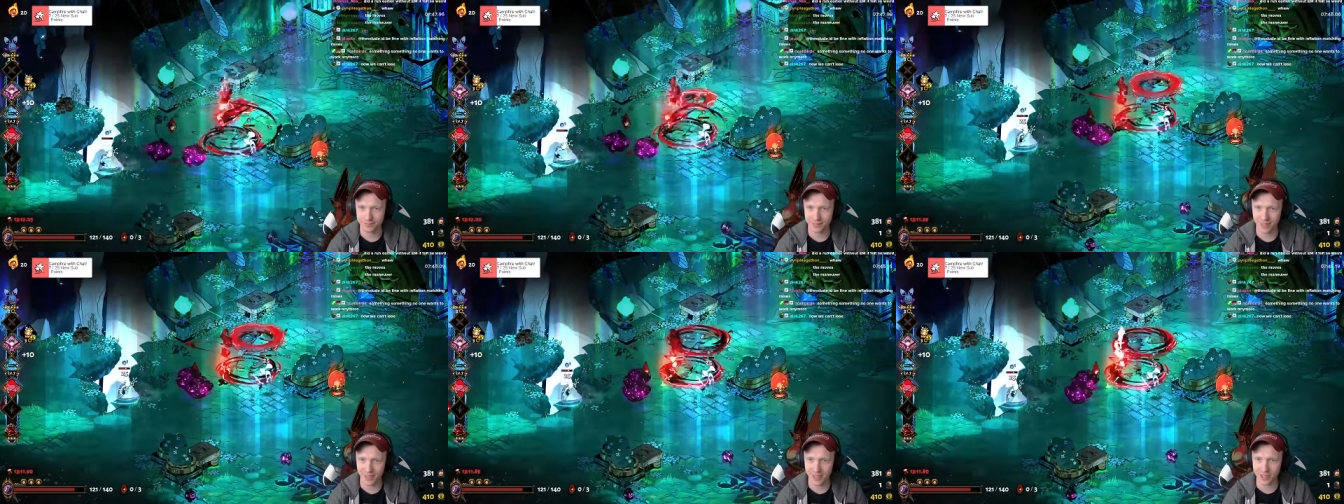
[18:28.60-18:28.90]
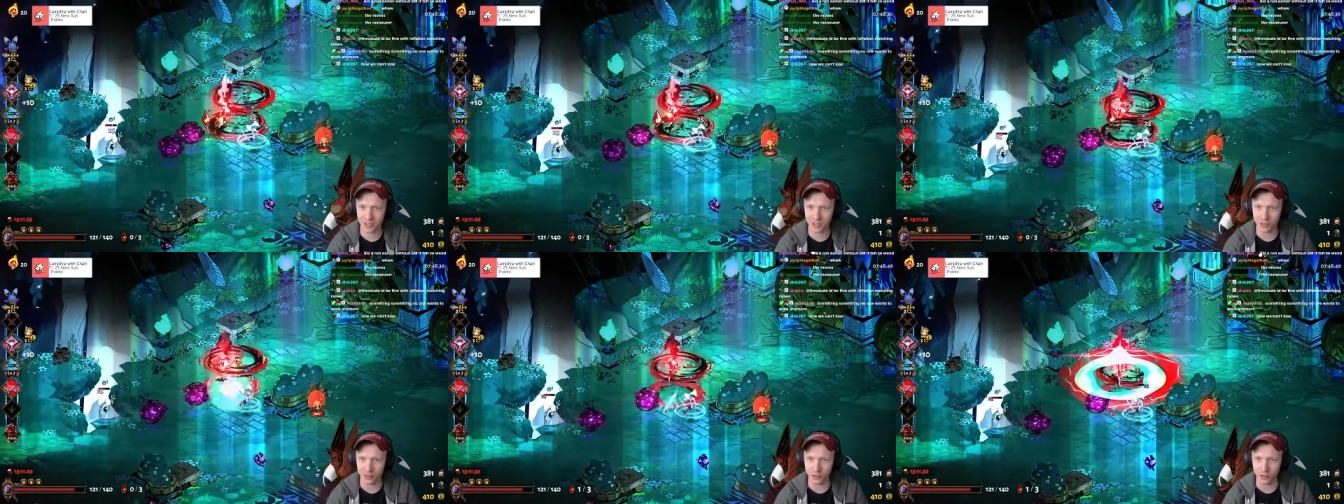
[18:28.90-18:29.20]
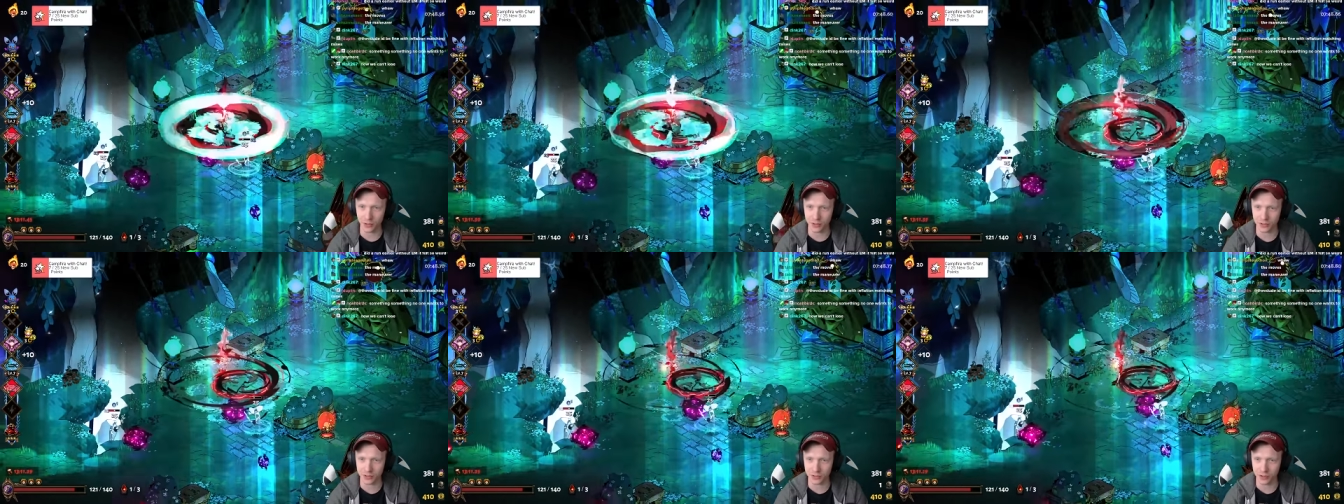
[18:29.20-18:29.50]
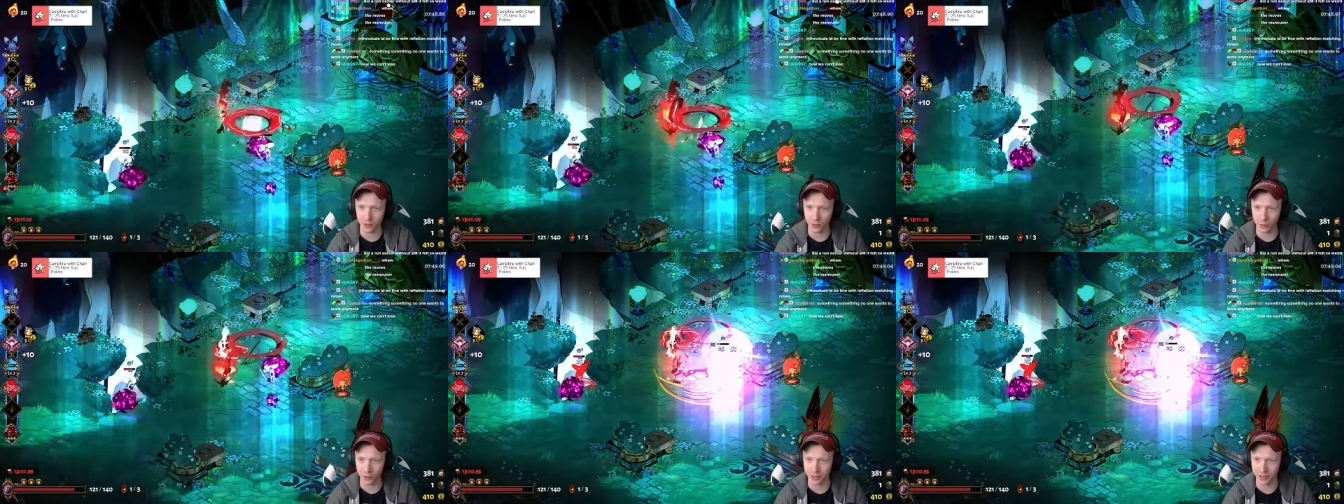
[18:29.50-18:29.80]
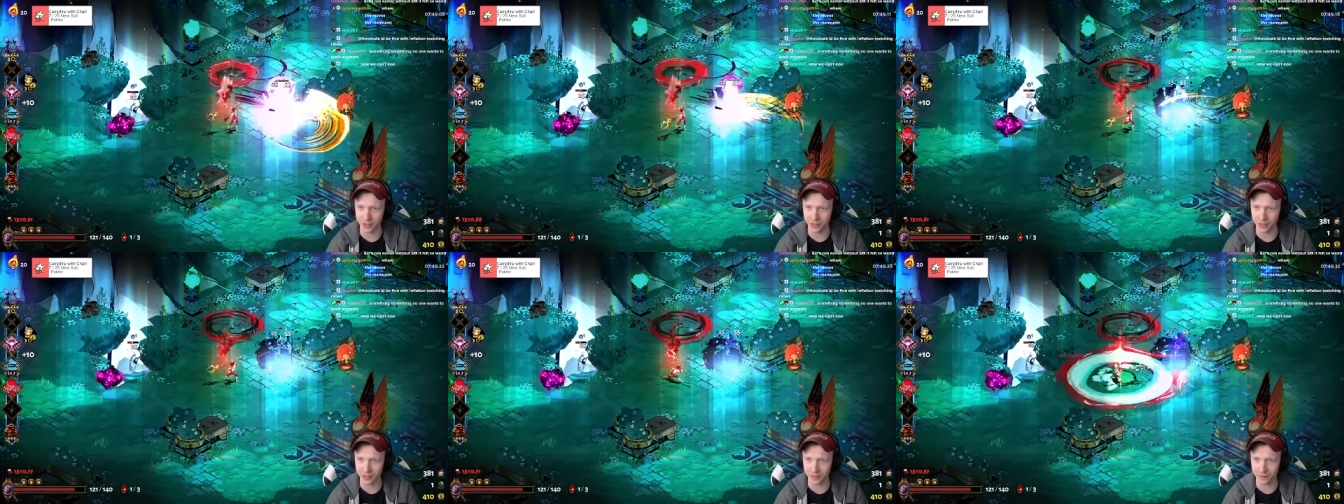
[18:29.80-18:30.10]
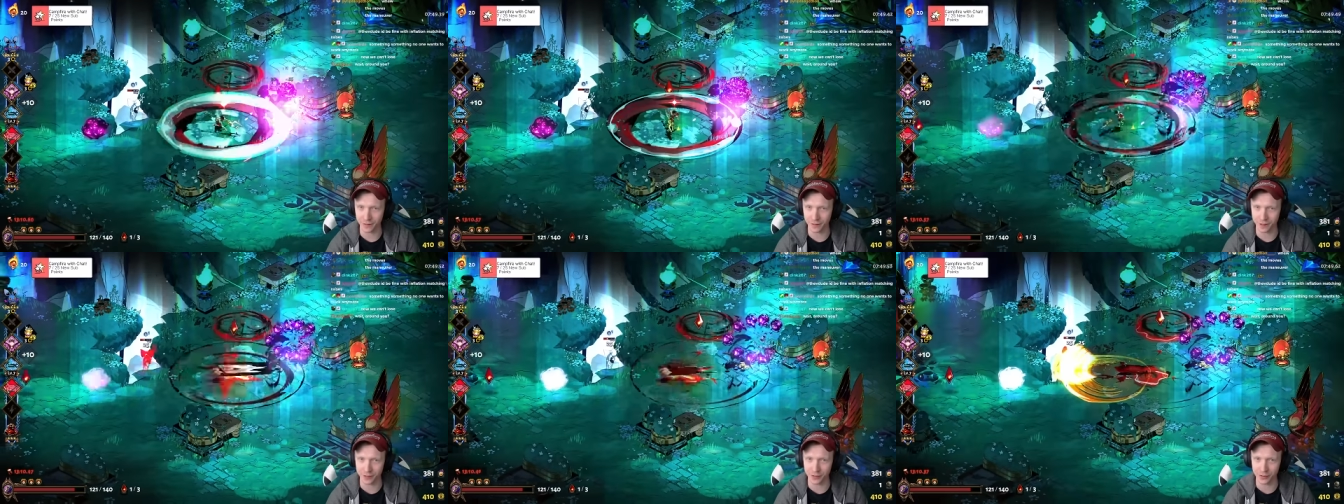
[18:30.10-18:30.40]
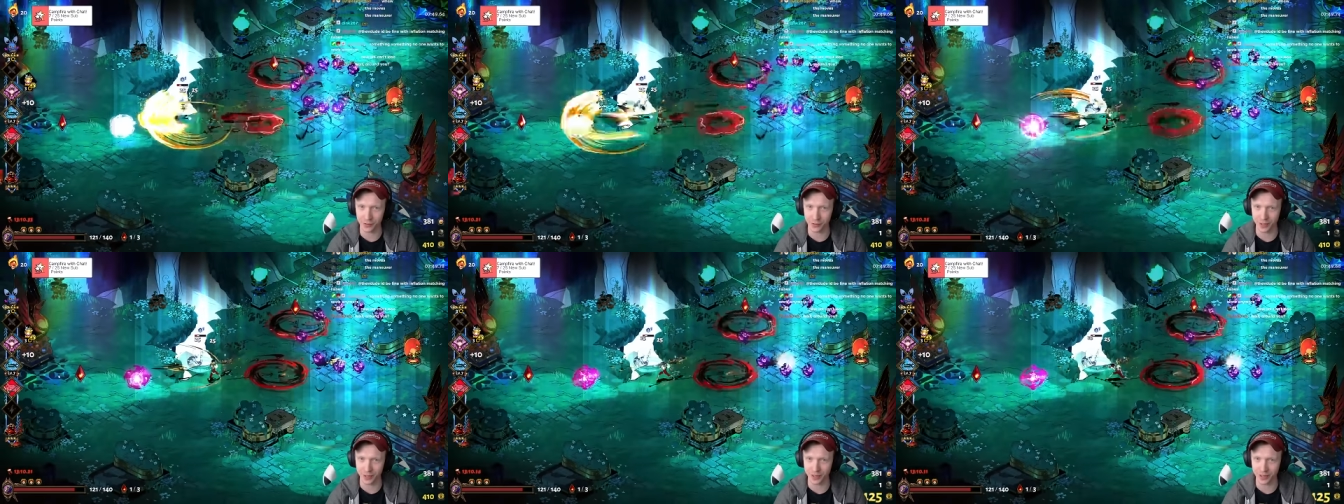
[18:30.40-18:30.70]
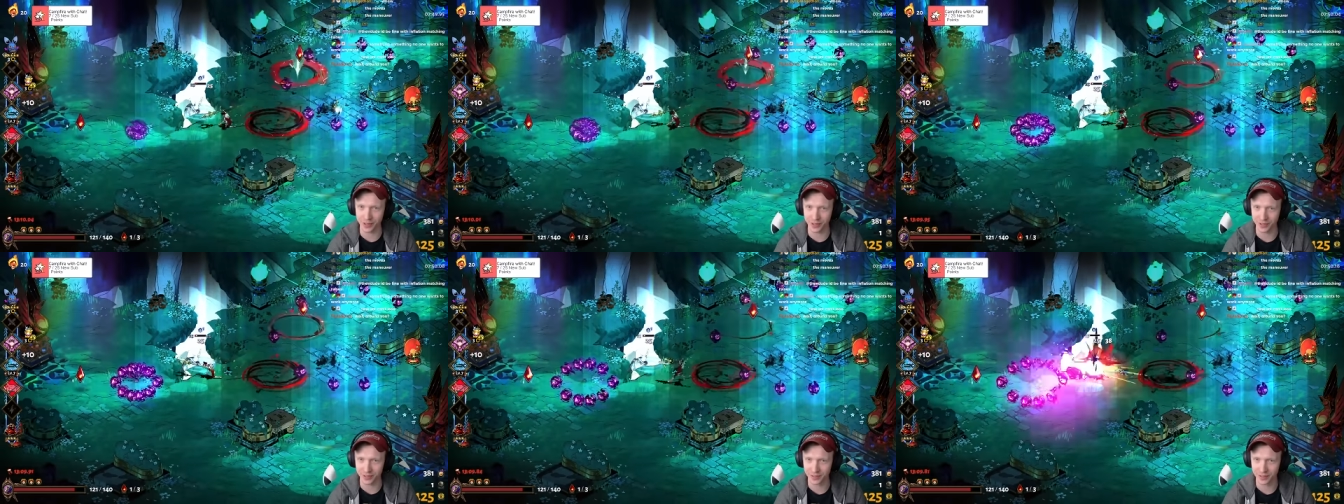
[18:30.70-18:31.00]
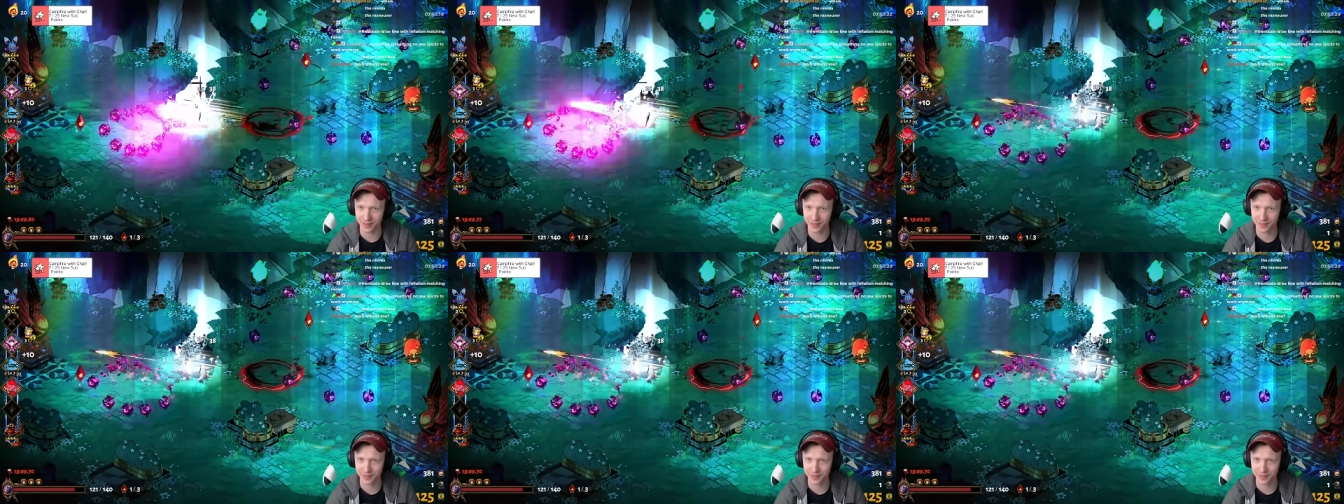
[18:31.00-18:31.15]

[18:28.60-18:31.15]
It just looks so weird. It feels weird.